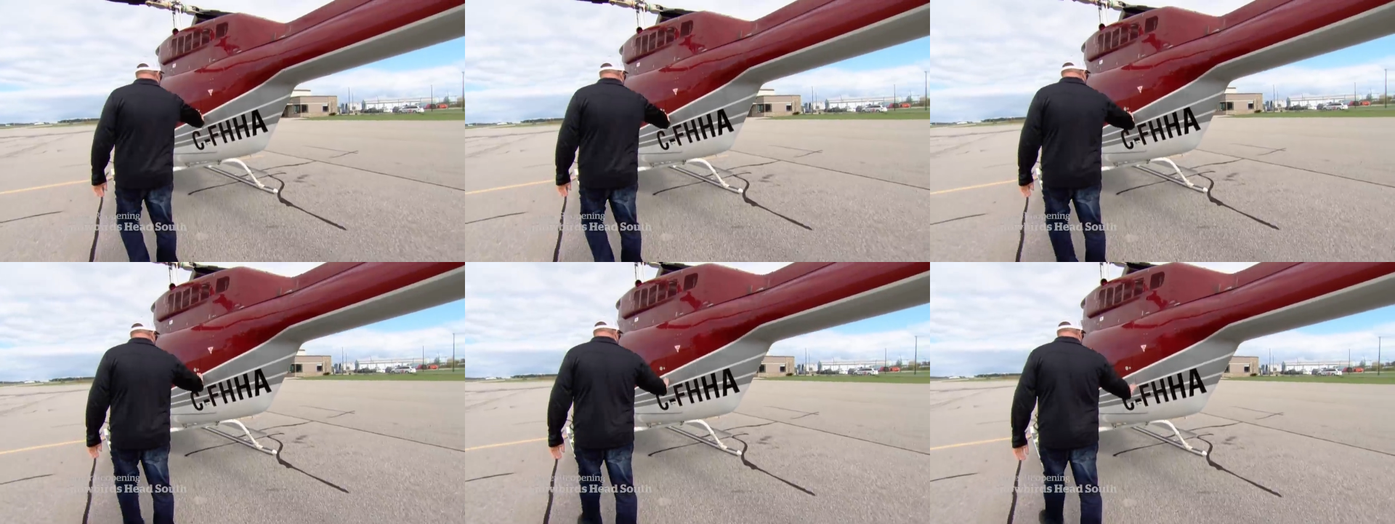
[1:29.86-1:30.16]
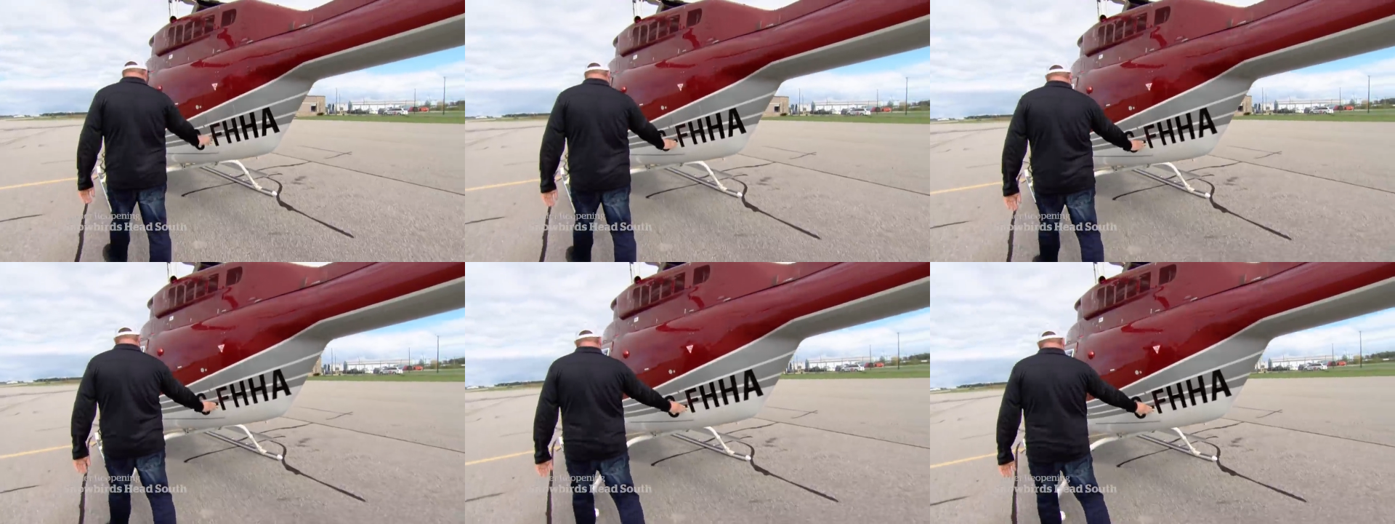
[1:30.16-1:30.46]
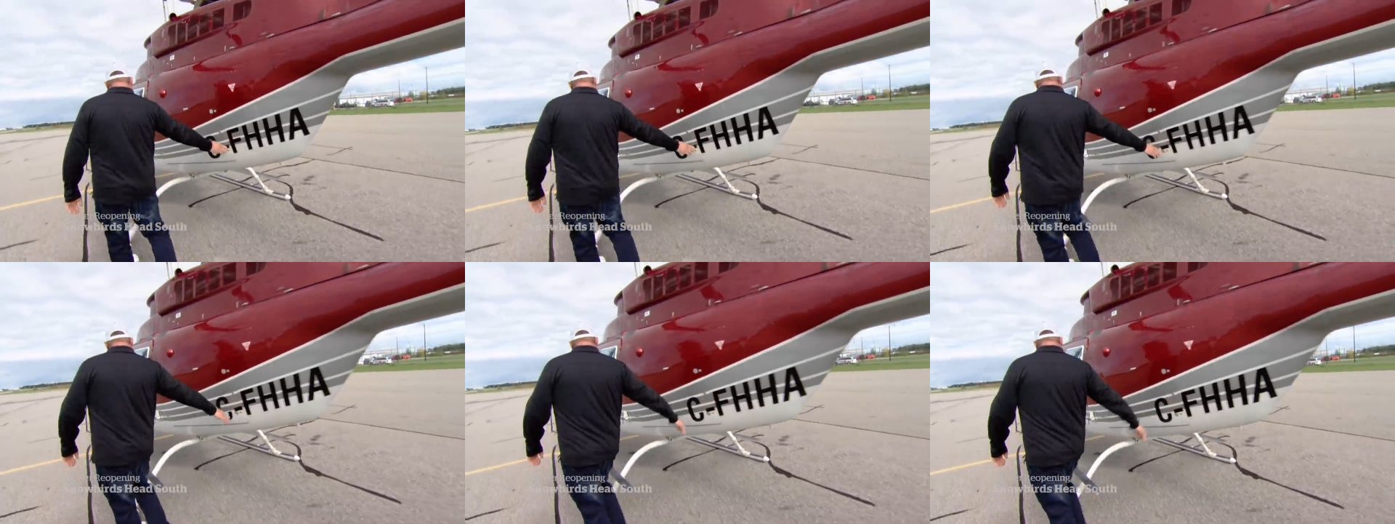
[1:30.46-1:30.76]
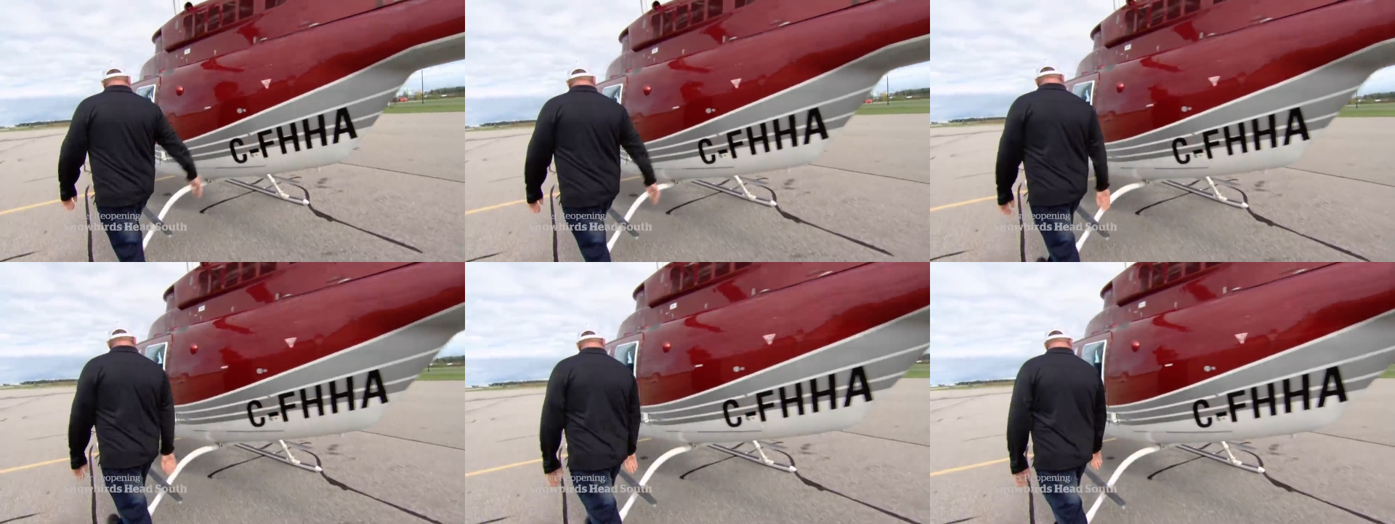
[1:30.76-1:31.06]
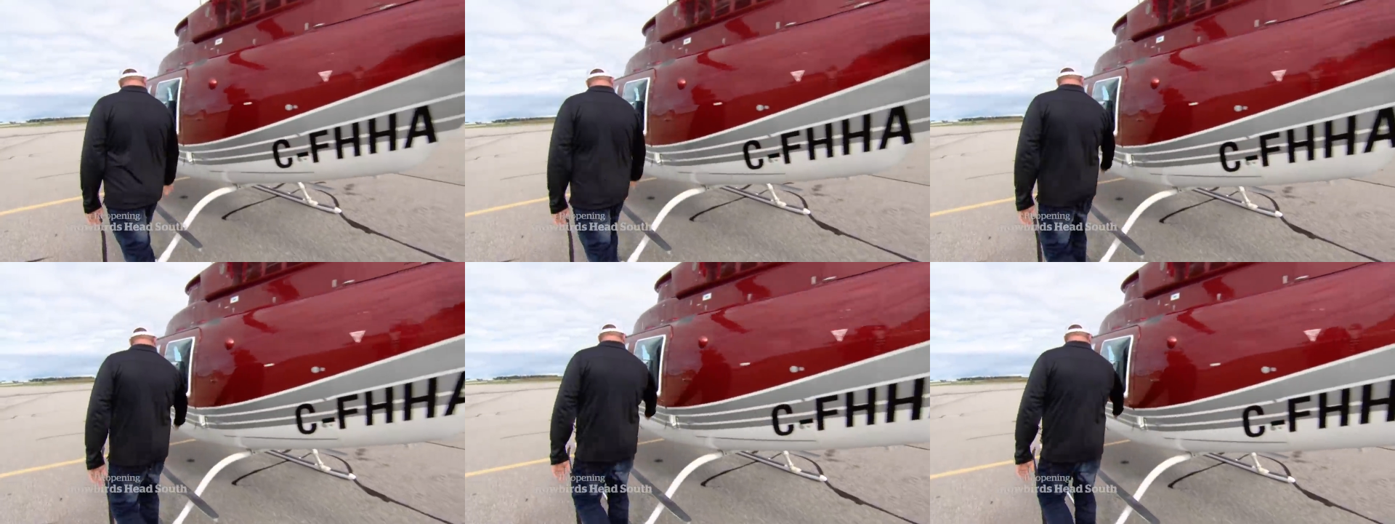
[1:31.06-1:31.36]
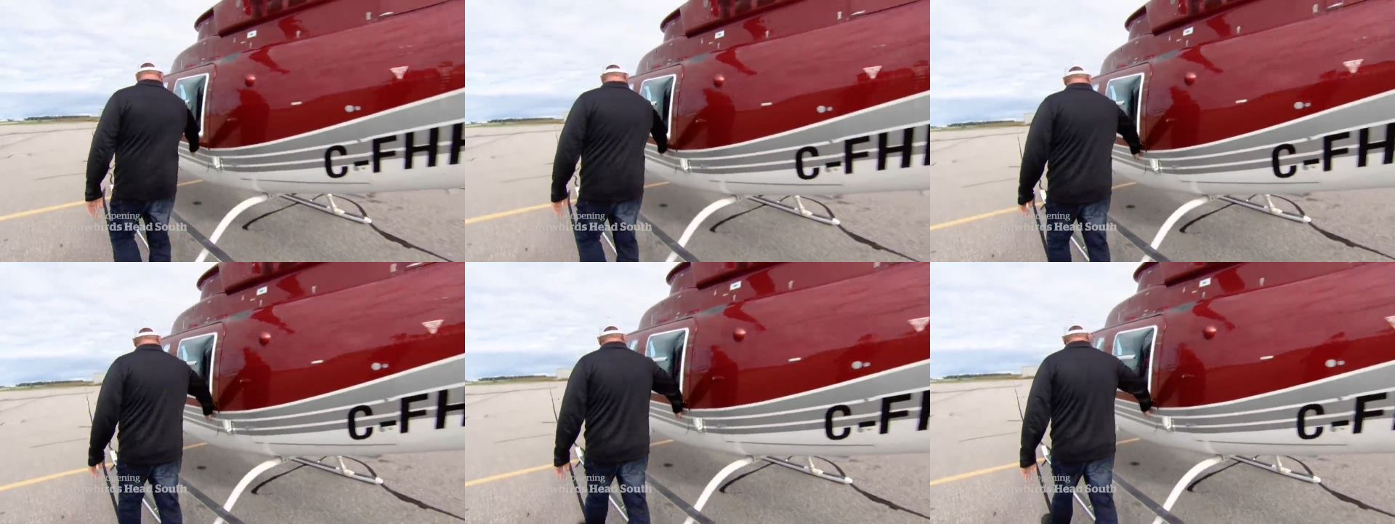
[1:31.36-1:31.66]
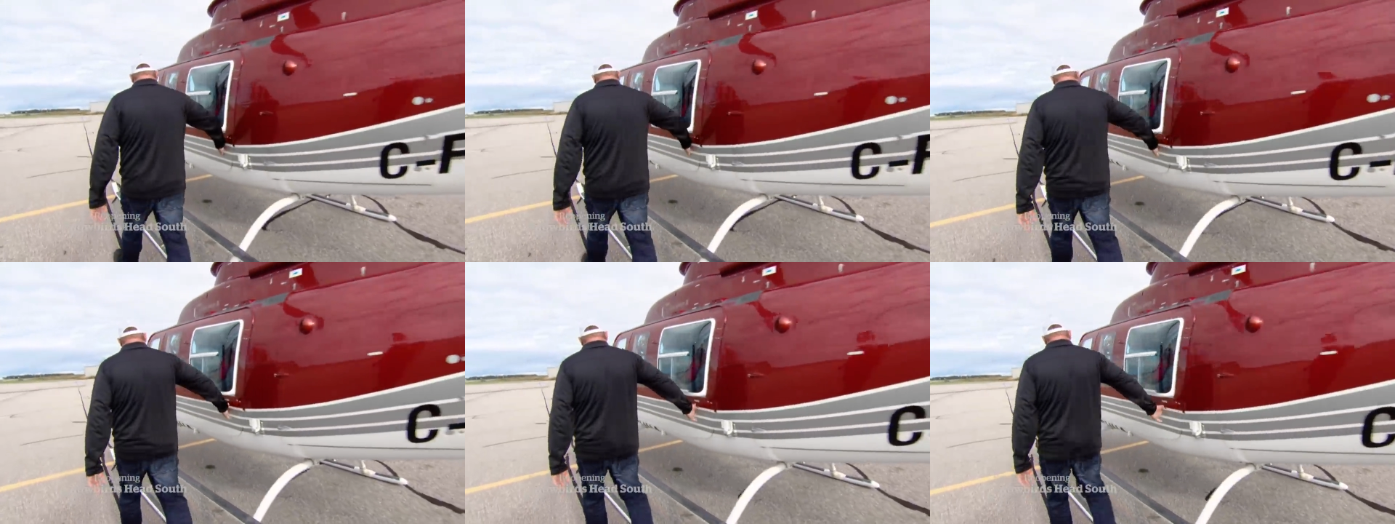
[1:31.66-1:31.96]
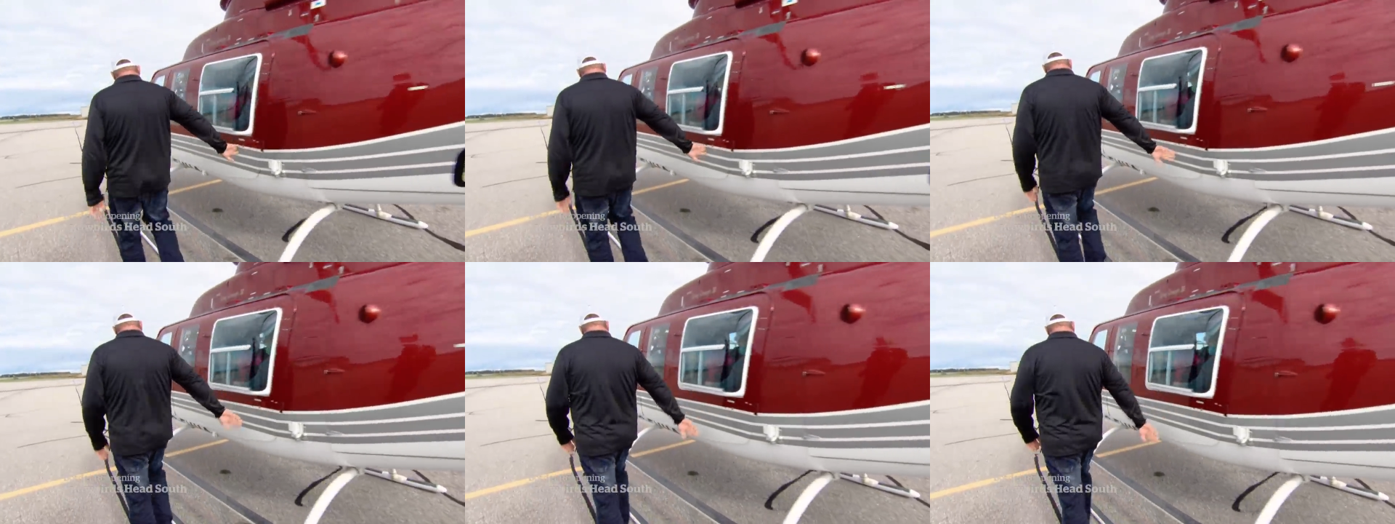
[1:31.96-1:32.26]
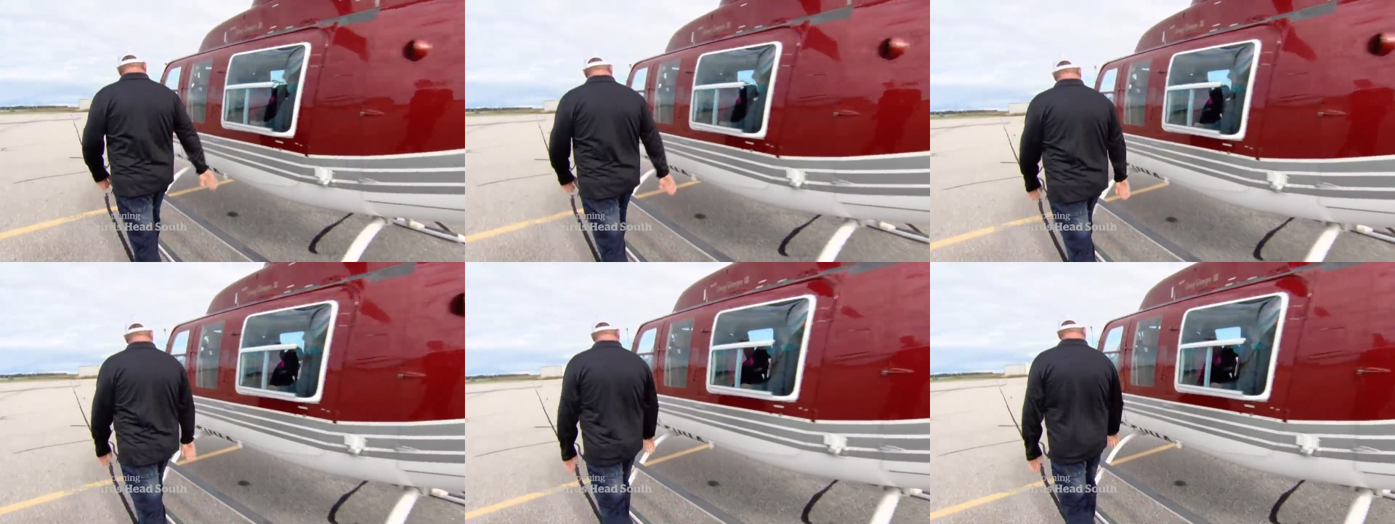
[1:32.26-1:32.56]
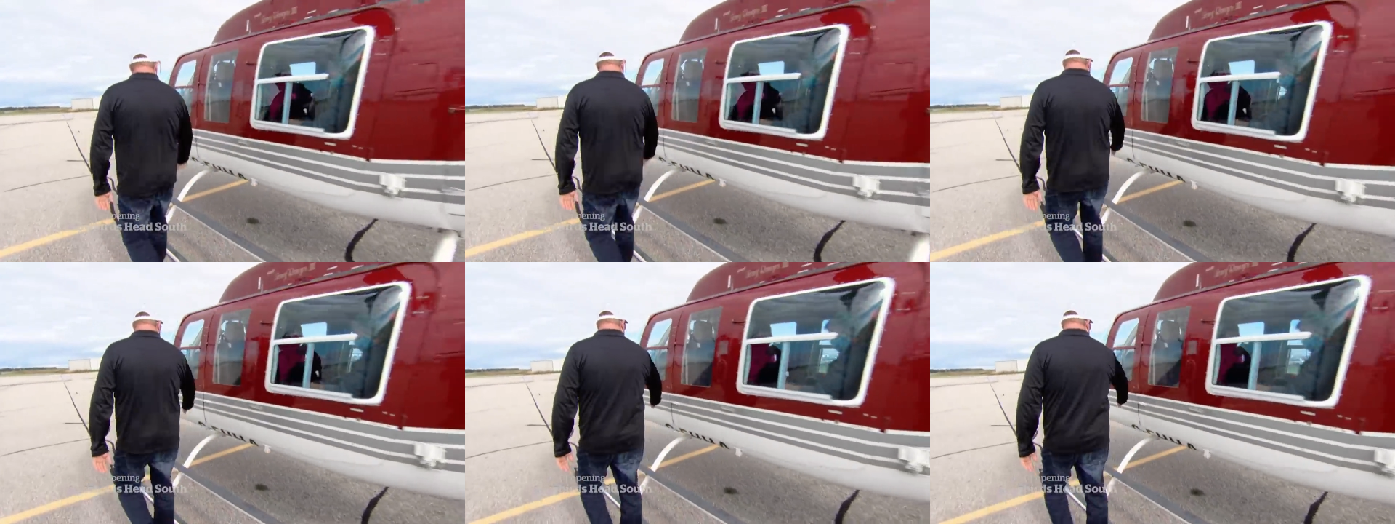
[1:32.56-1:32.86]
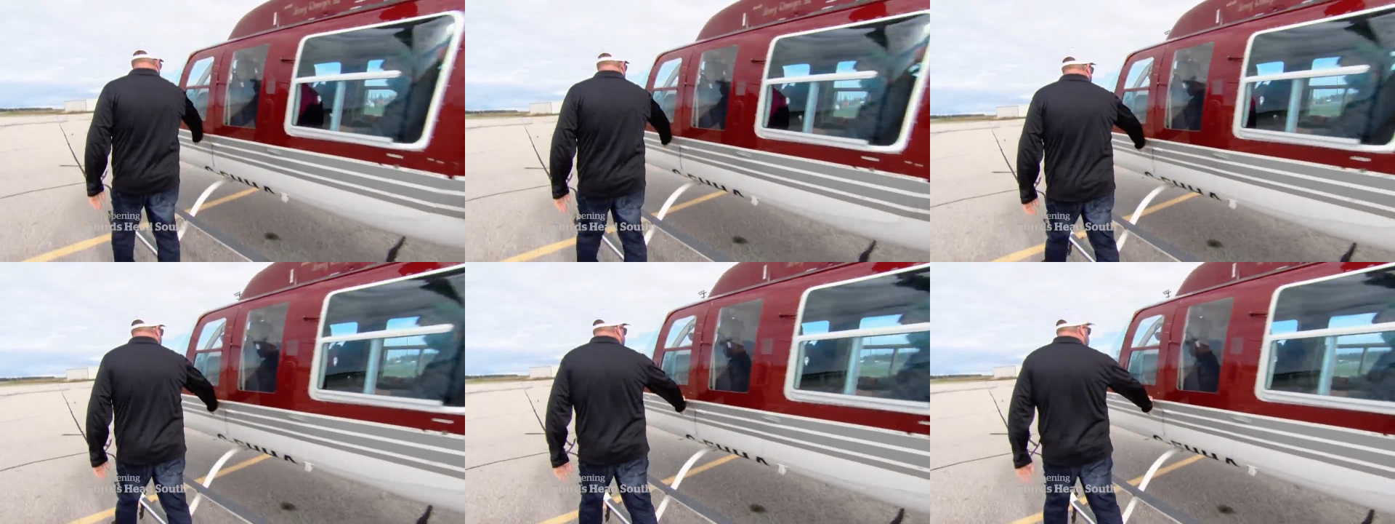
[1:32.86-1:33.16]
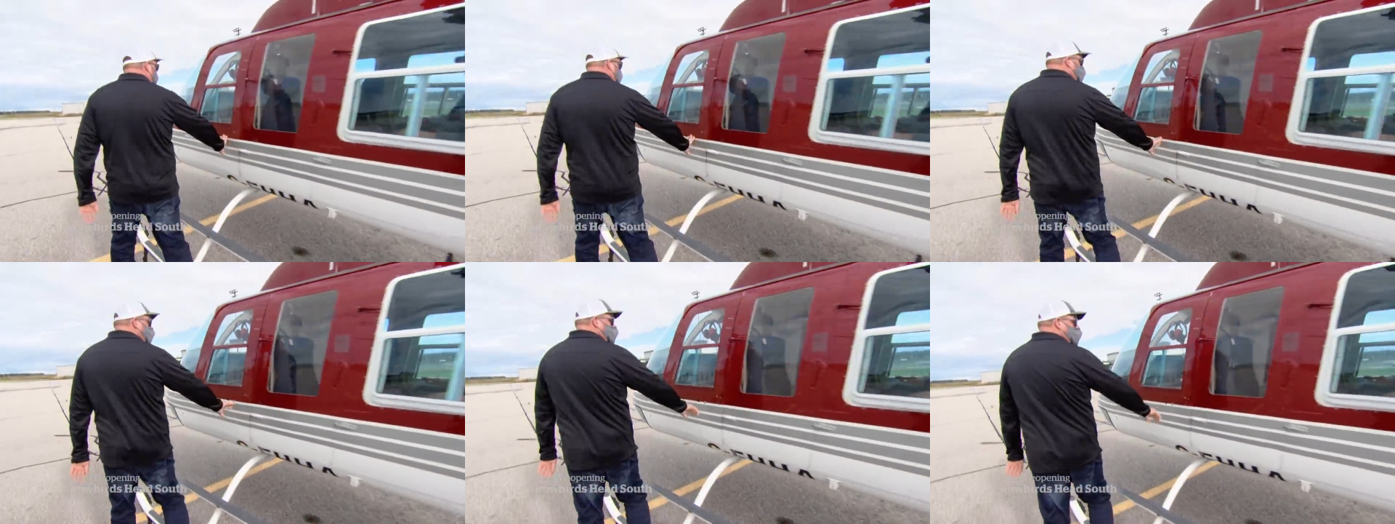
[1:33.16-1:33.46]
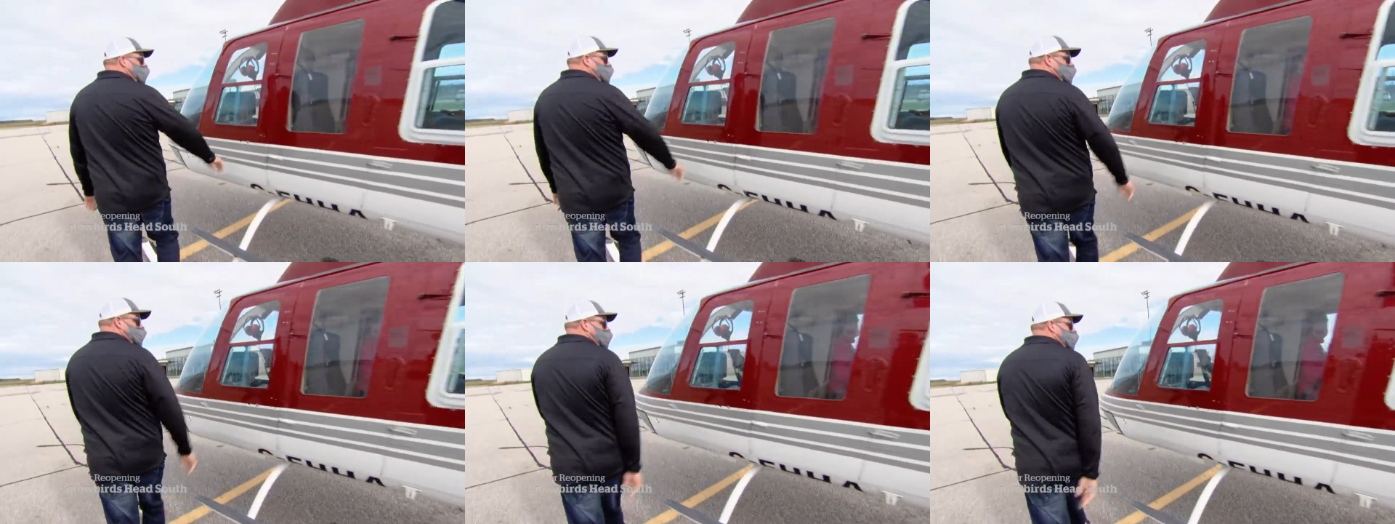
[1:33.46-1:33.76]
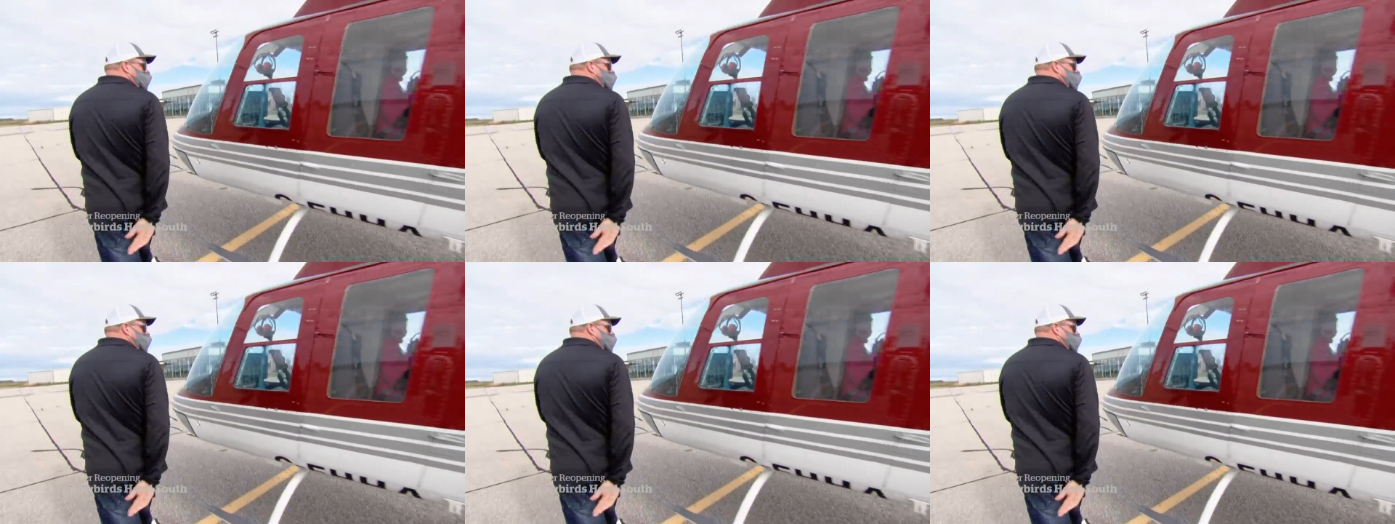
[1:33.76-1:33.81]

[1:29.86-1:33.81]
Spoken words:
No face is visible, so there are no lips to read.